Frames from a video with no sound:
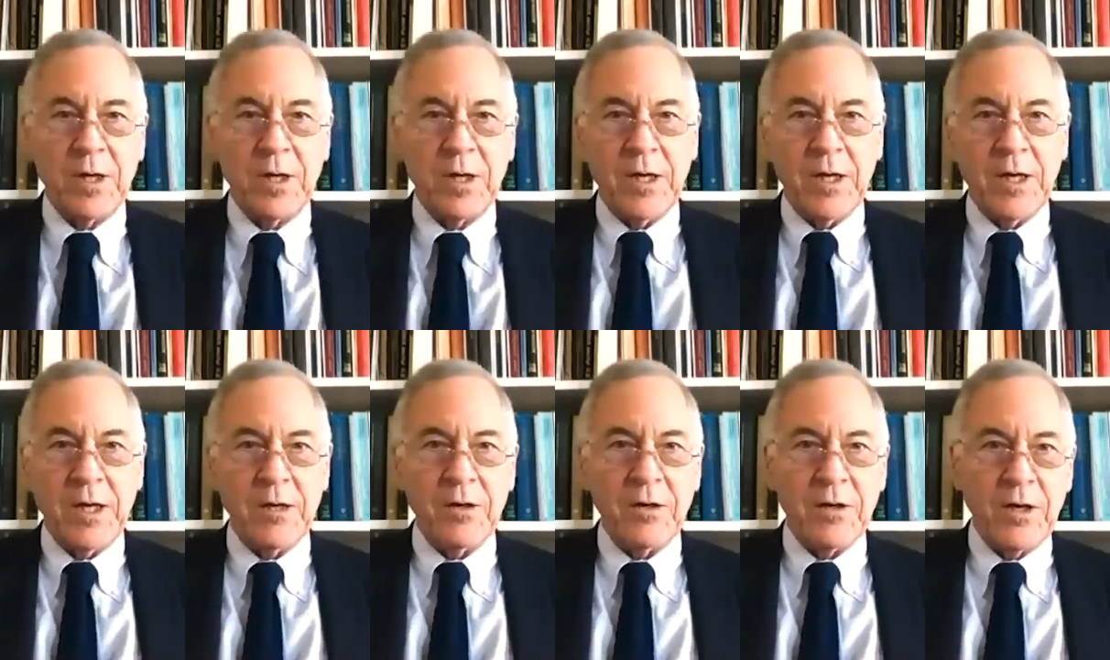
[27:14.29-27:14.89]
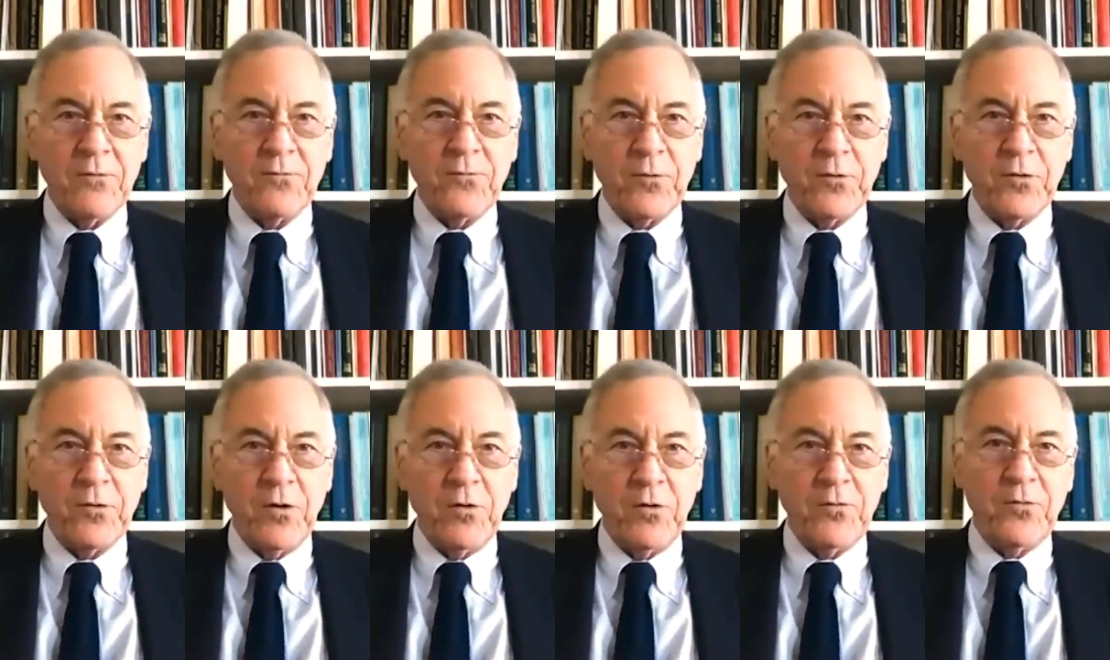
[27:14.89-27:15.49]
and and for
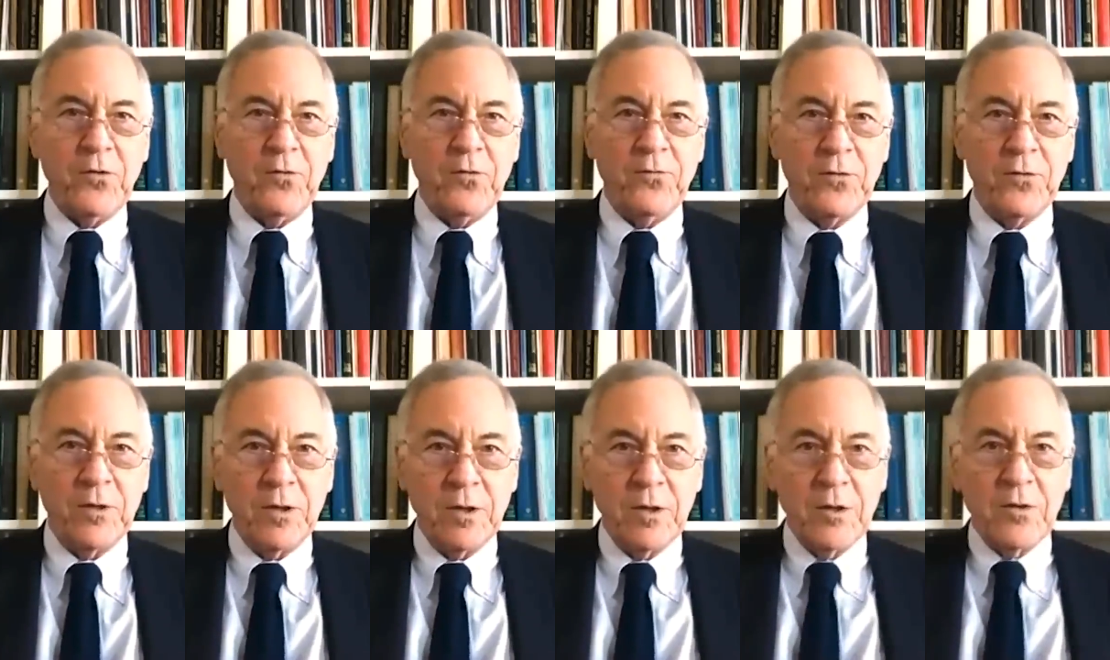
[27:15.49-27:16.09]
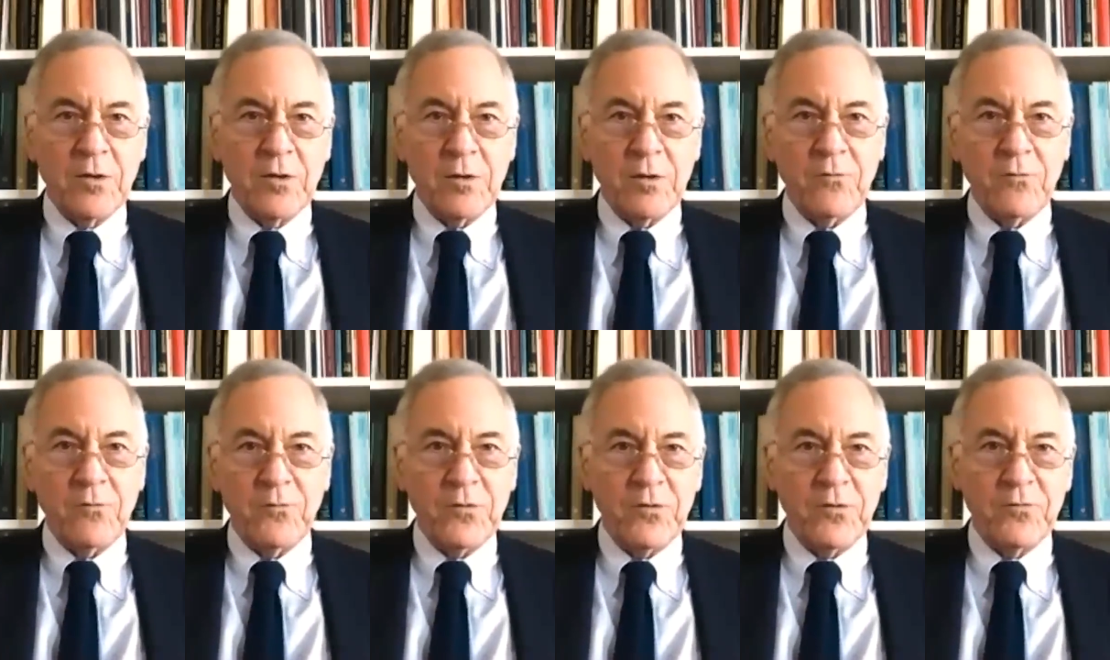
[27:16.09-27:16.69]
those who've who've,
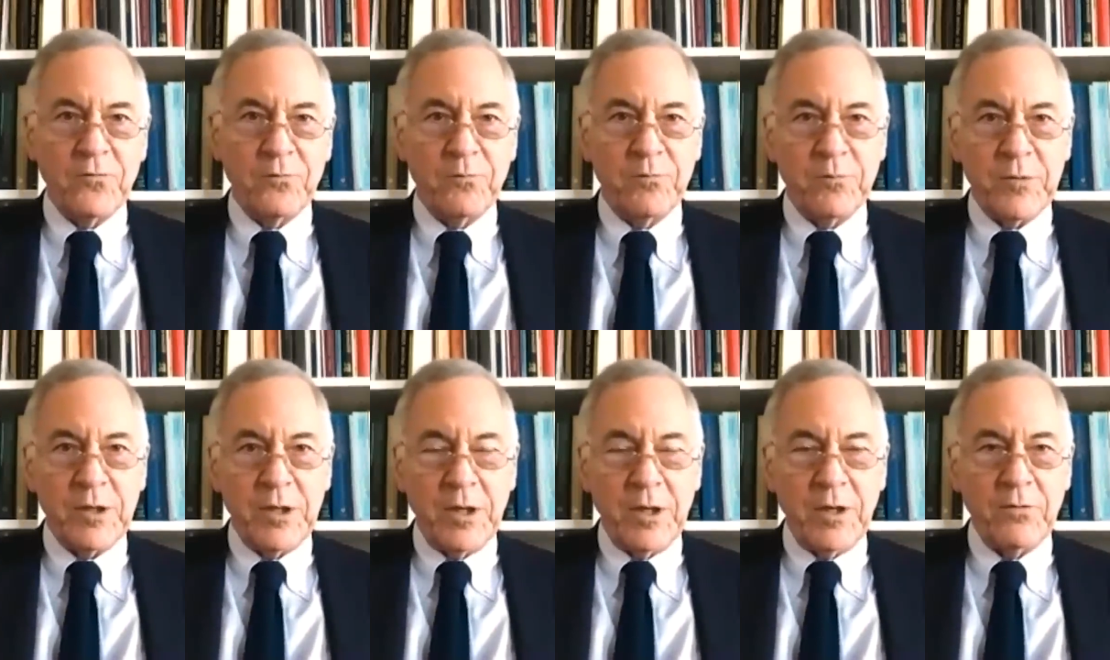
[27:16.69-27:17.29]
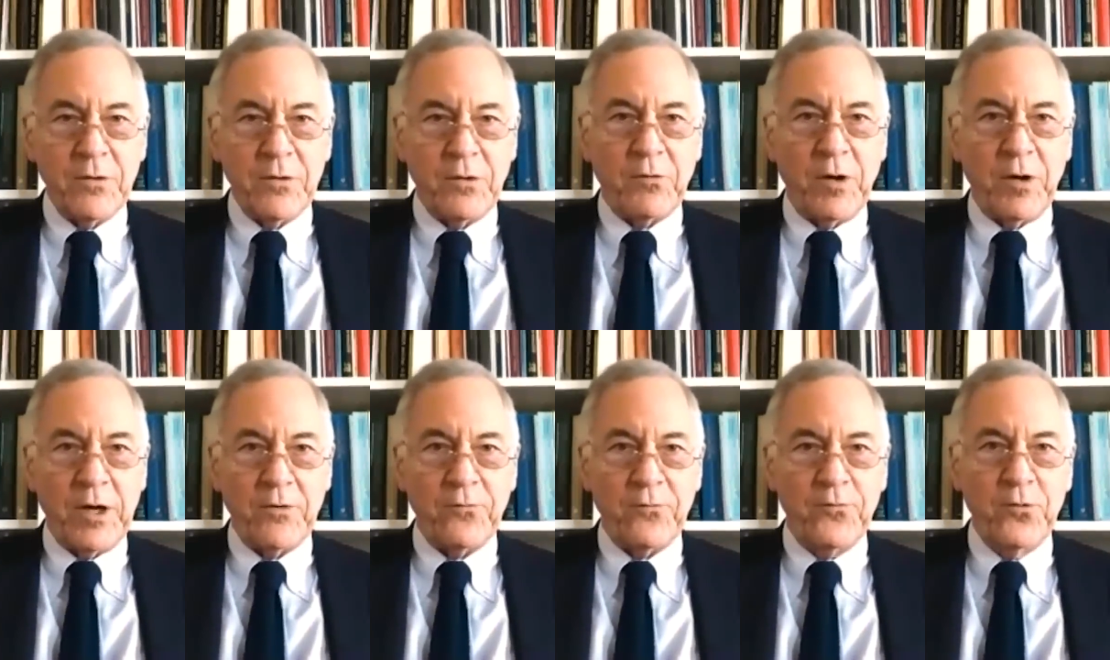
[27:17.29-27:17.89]
who've you know the
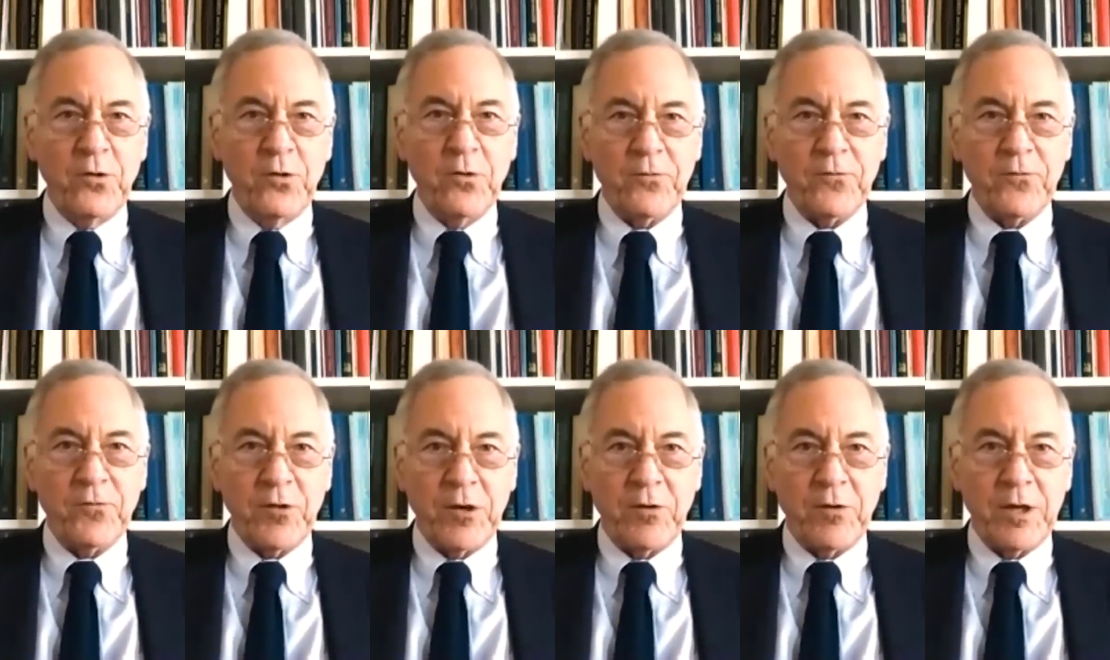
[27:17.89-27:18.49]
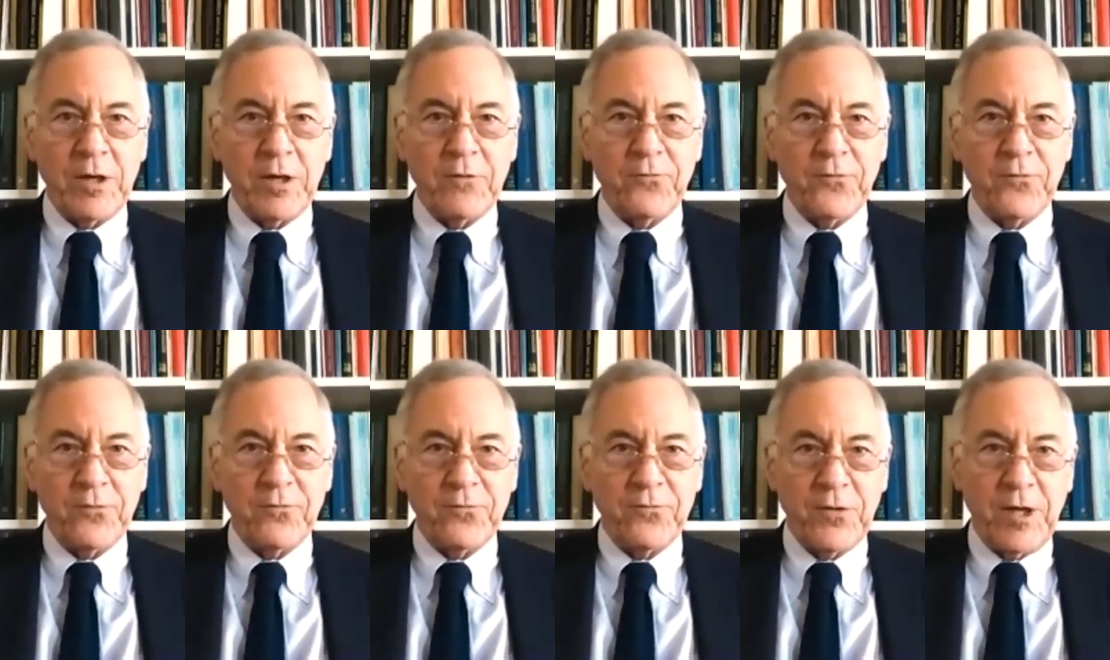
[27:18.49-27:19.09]
greater fools theory, if
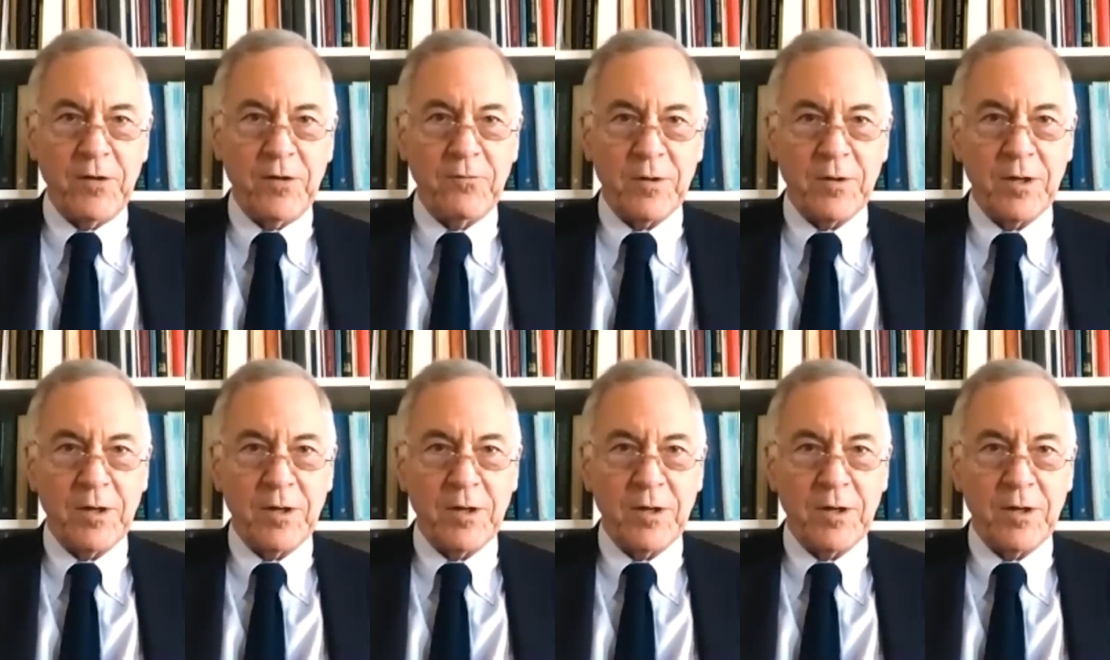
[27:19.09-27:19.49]
if they